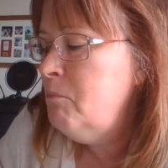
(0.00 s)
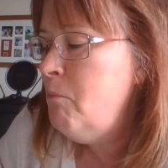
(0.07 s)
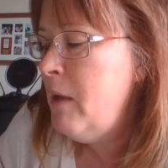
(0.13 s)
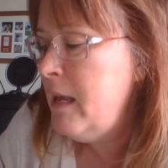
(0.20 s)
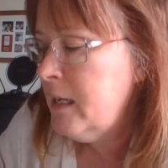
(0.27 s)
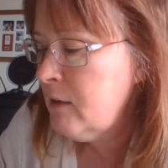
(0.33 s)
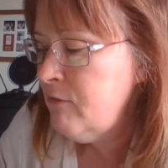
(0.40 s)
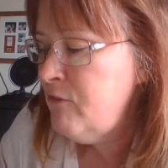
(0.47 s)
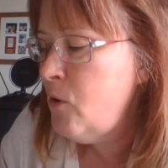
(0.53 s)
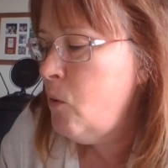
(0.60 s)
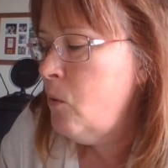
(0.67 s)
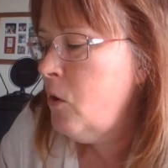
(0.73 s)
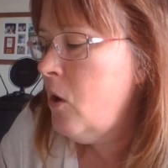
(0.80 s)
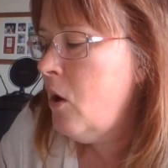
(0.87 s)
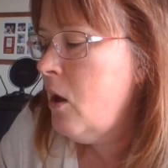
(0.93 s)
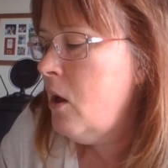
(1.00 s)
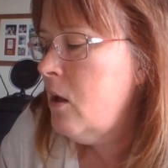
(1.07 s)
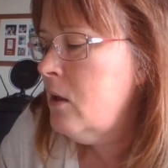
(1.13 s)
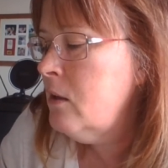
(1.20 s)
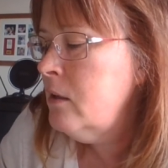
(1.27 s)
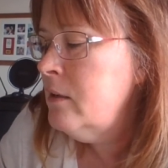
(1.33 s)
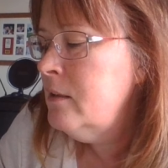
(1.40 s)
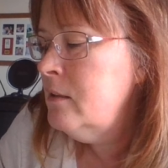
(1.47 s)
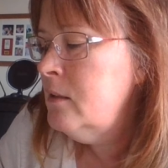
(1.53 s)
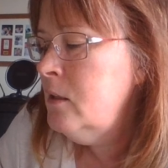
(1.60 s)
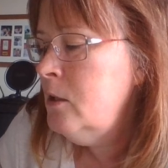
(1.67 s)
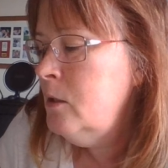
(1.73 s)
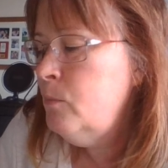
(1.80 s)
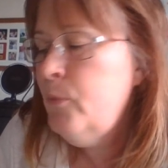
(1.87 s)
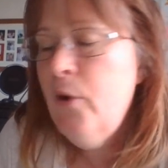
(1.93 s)
make a phone call,
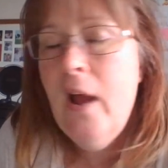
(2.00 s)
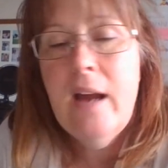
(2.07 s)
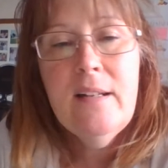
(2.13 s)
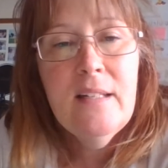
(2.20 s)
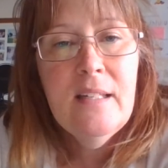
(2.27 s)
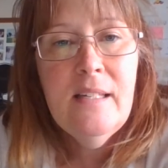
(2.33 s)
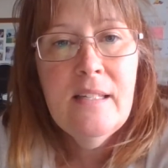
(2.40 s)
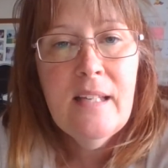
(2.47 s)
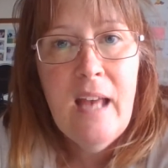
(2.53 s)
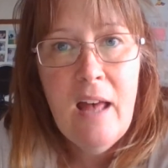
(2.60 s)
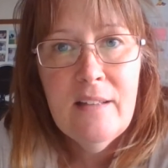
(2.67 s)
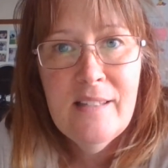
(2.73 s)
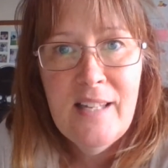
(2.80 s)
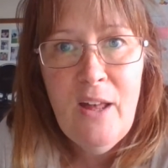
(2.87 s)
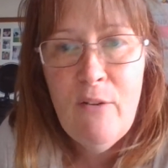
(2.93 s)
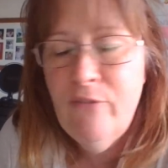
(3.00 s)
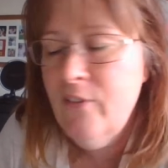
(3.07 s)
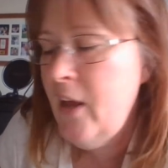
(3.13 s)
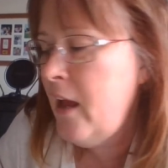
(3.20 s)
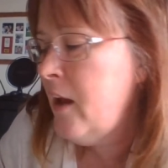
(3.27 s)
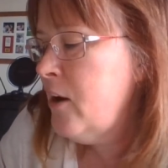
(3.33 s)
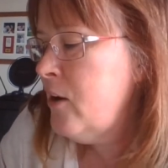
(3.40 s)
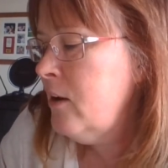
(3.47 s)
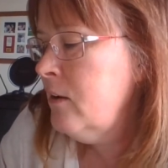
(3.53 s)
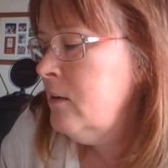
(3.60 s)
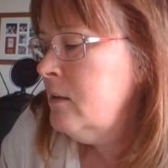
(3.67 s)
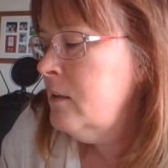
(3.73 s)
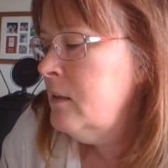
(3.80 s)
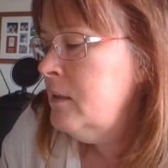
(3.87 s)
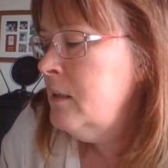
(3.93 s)
practice
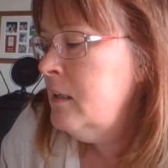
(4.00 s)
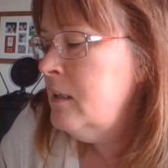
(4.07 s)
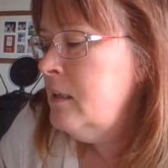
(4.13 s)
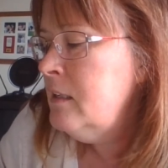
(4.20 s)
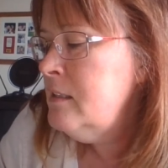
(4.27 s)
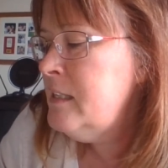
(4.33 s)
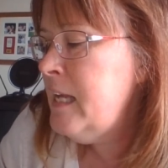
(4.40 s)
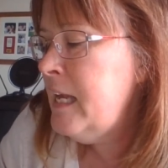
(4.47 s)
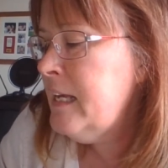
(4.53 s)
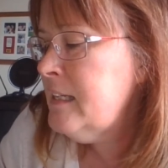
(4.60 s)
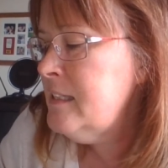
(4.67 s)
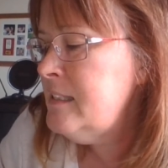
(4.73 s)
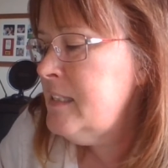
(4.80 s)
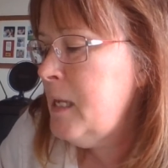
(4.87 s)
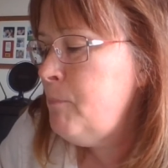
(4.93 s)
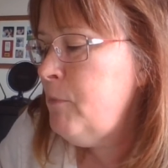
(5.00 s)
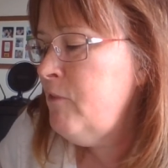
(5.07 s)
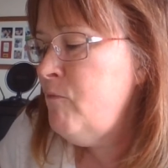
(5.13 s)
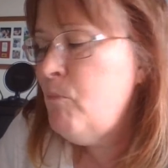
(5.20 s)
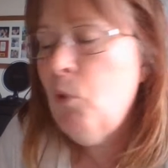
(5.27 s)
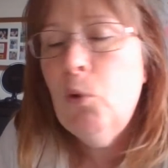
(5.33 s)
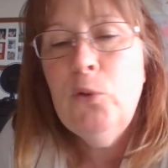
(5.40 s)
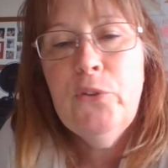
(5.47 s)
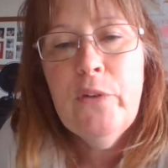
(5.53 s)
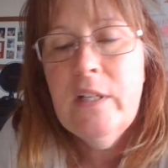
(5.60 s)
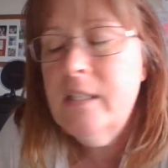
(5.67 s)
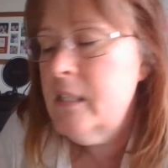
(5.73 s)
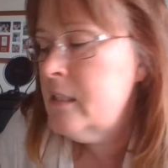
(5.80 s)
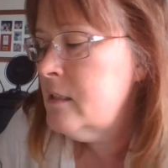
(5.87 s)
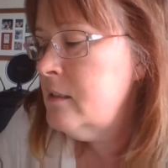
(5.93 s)
self-care, take a step of
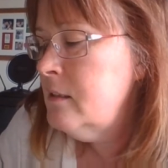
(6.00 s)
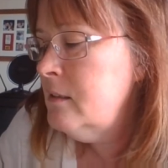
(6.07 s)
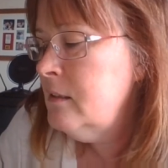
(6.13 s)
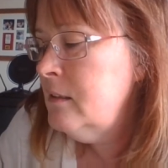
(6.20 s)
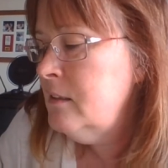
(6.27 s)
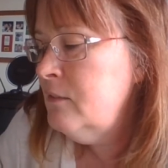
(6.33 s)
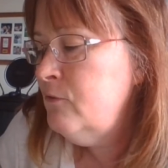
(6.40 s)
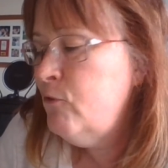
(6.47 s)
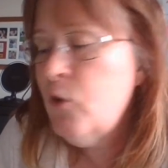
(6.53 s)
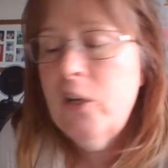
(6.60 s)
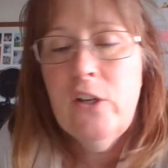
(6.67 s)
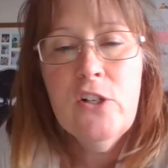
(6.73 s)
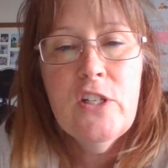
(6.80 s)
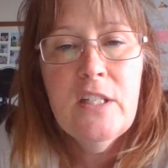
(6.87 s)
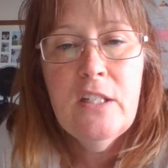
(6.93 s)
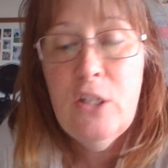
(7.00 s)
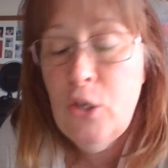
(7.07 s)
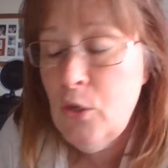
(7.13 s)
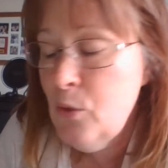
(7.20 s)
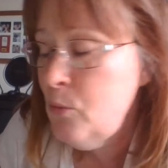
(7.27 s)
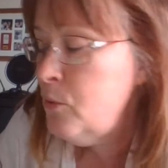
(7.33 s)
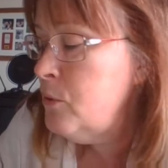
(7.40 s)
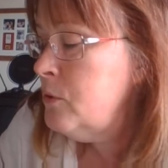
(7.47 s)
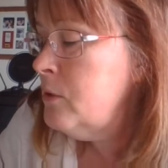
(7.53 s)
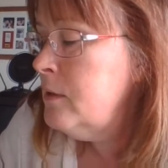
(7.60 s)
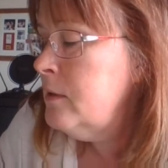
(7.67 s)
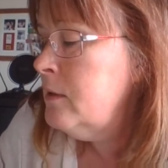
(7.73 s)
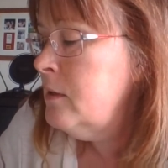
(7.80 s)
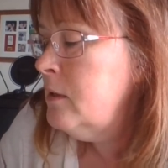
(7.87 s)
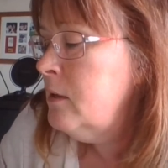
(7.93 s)
boldness for you,
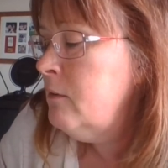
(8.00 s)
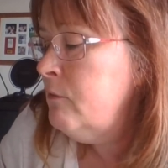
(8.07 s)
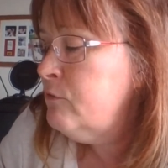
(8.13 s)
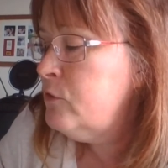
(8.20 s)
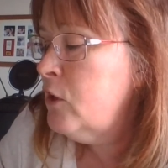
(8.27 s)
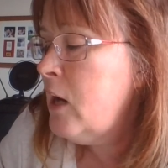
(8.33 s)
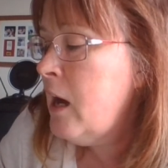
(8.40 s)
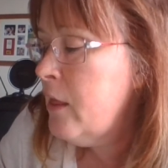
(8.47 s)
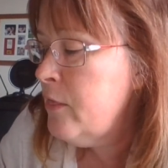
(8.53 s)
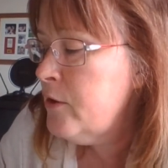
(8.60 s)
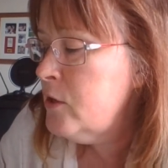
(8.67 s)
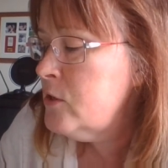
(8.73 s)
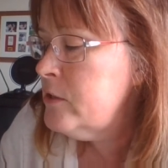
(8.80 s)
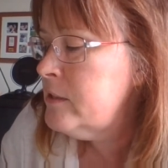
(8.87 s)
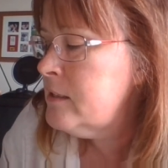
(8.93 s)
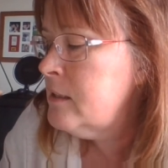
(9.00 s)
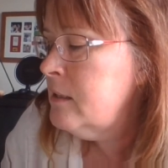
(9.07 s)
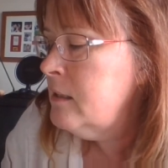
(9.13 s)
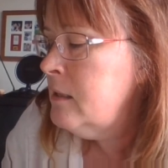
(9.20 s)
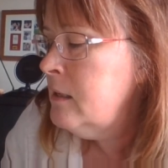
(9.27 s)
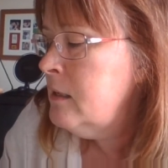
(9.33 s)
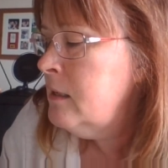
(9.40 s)
for others,